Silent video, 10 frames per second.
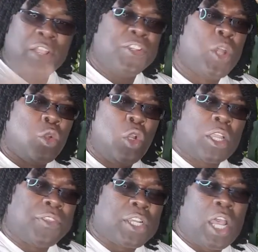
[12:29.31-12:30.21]
You don't look
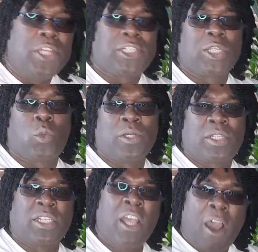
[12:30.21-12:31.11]
at the
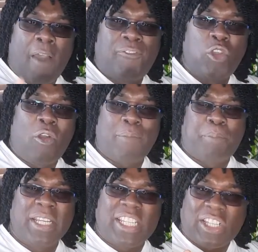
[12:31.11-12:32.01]
consequences of your
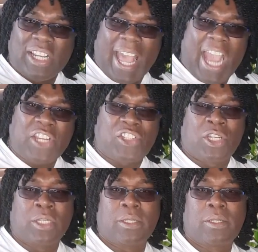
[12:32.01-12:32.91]
political action.